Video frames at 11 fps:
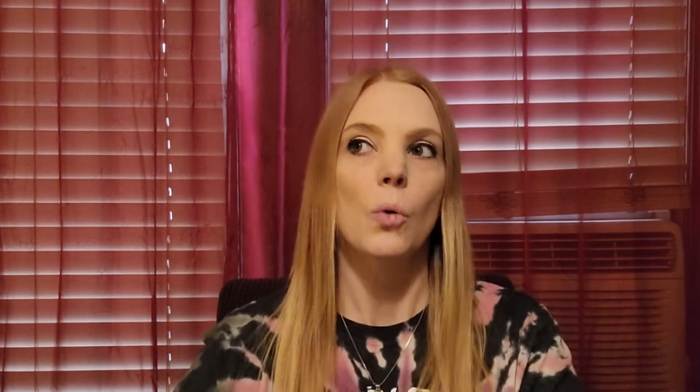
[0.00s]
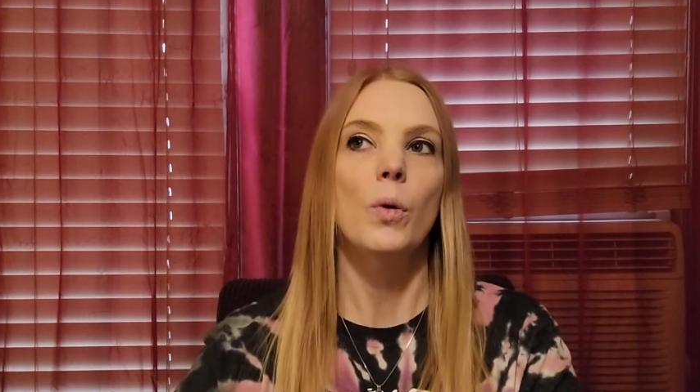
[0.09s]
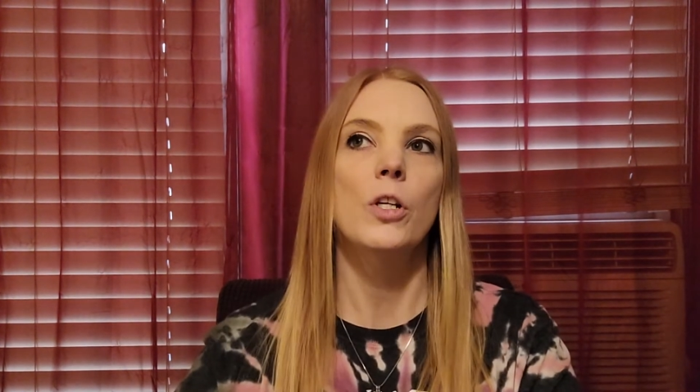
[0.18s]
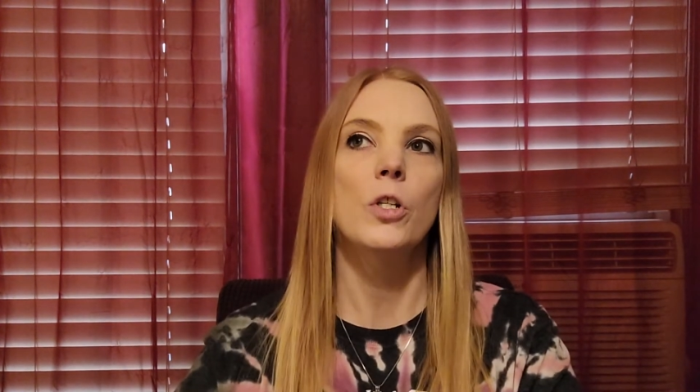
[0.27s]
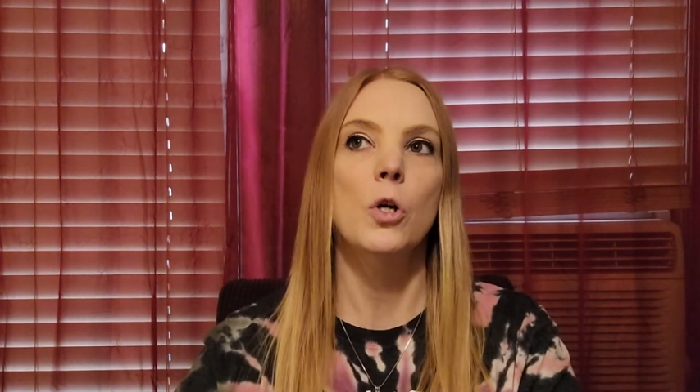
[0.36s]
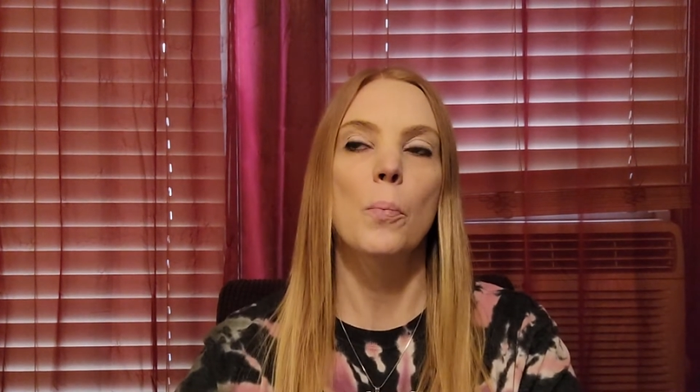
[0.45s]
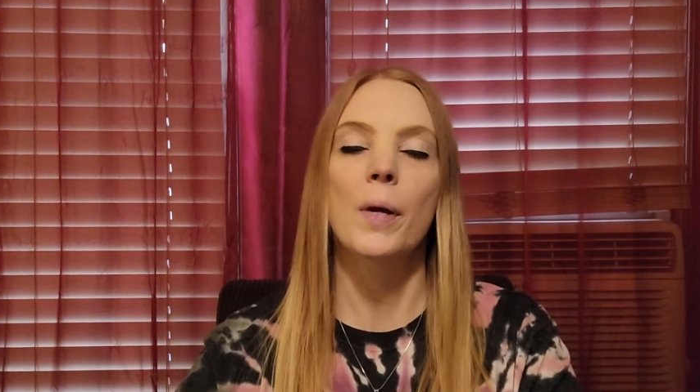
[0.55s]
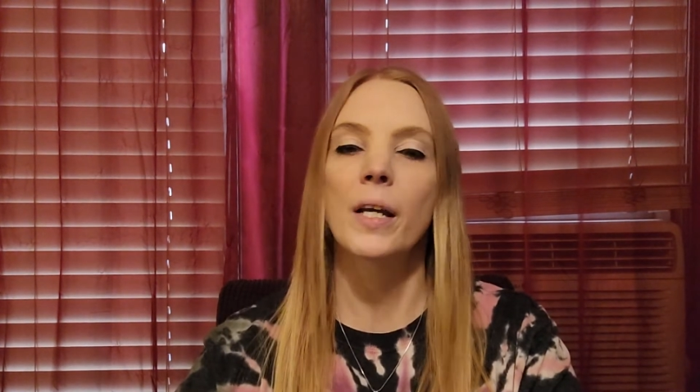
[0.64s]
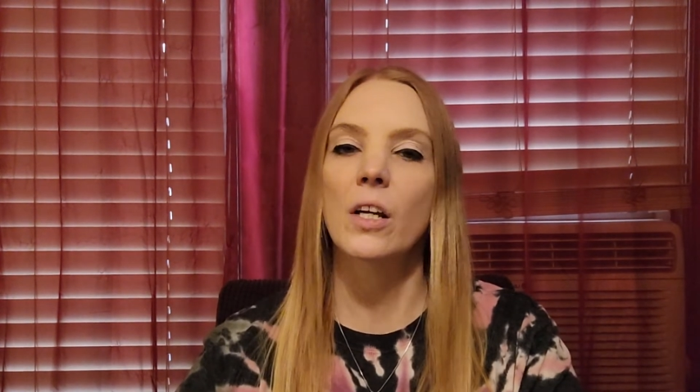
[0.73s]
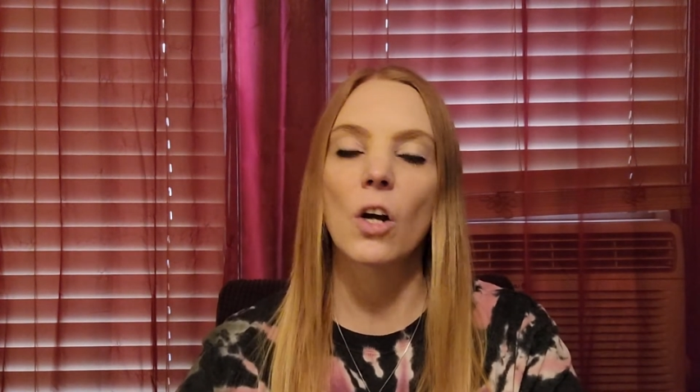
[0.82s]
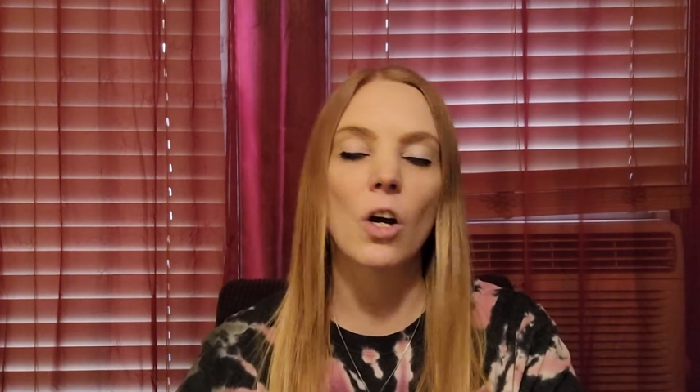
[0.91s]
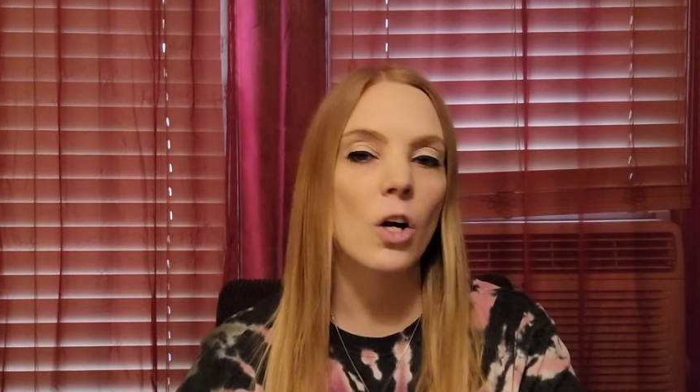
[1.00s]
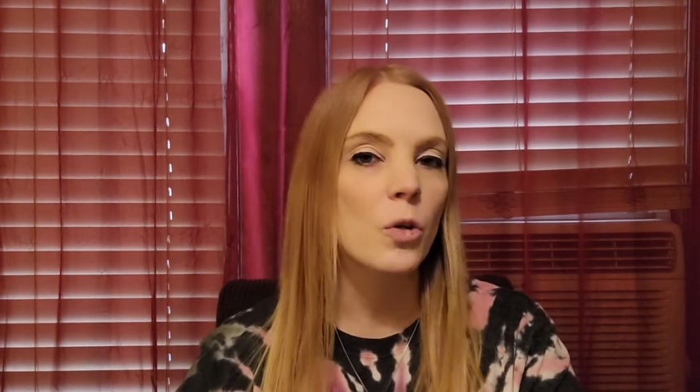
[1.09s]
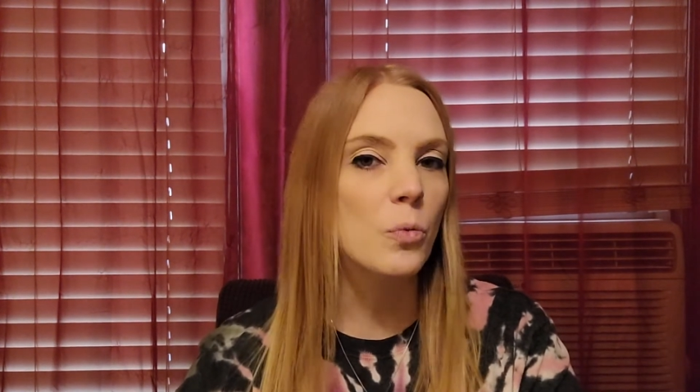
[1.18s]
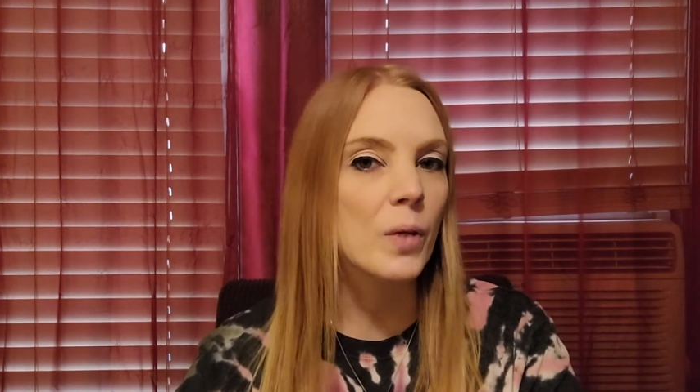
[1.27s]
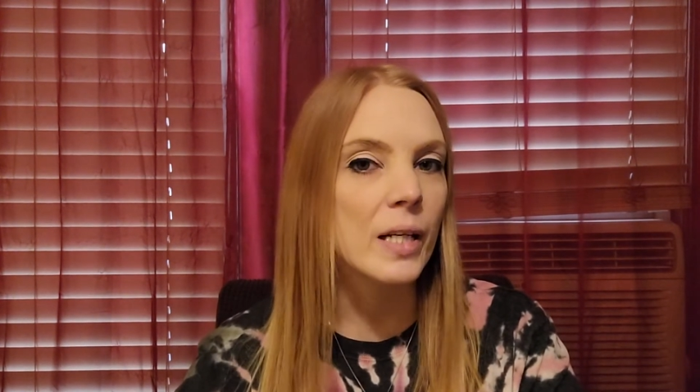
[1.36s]
We do pick a
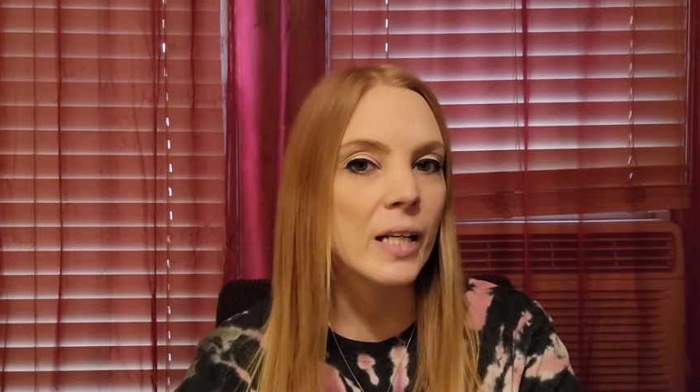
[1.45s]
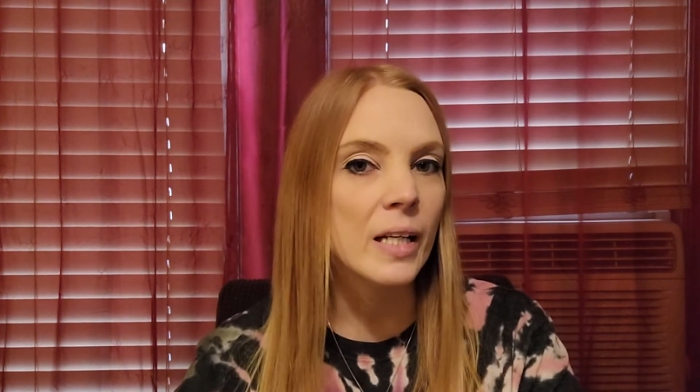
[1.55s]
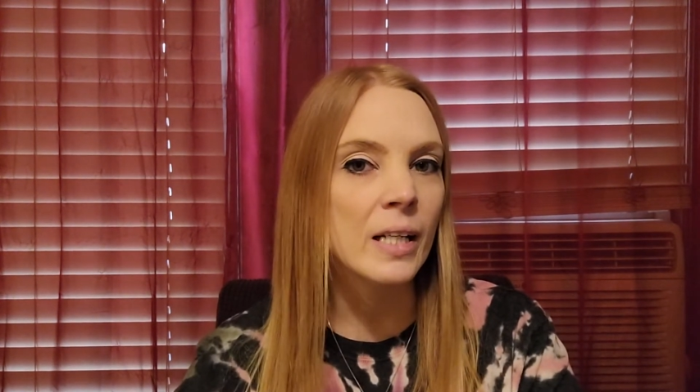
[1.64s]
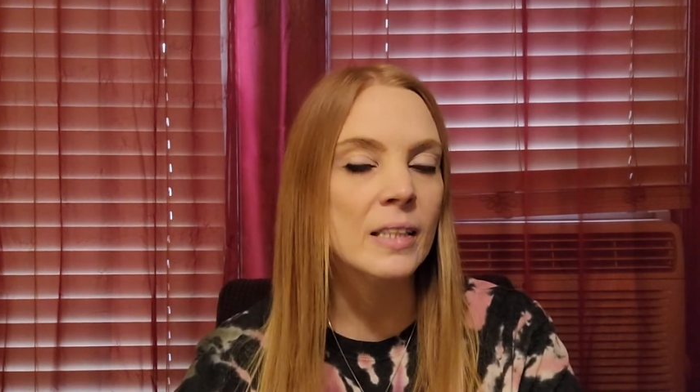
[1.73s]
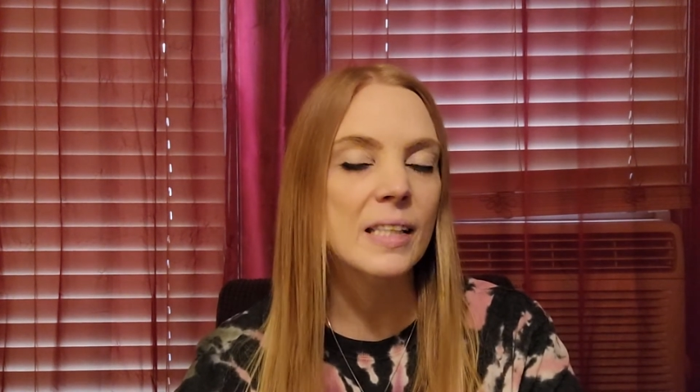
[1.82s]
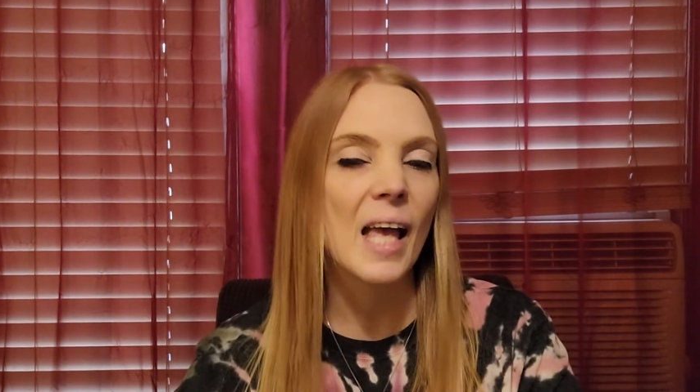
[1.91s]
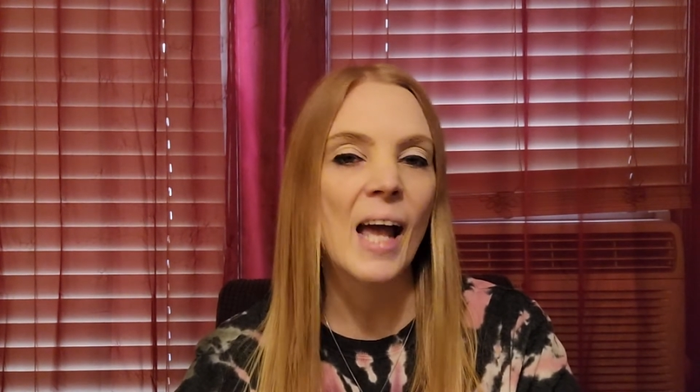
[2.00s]
card readings,